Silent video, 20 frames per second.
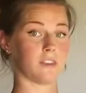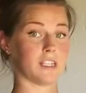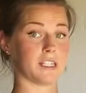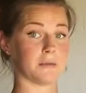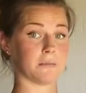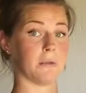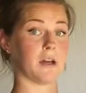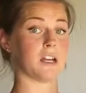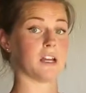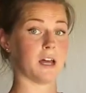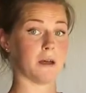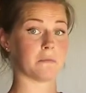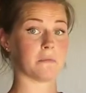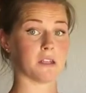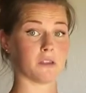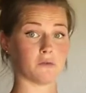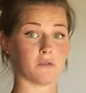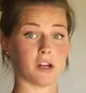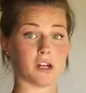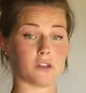This might not
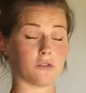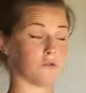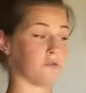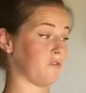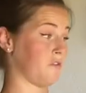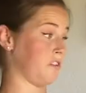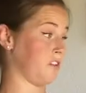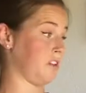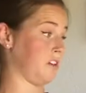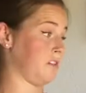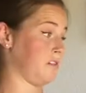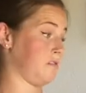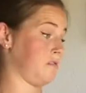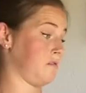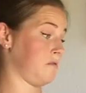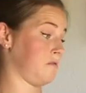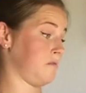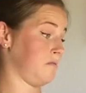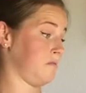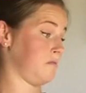be the right tool for this.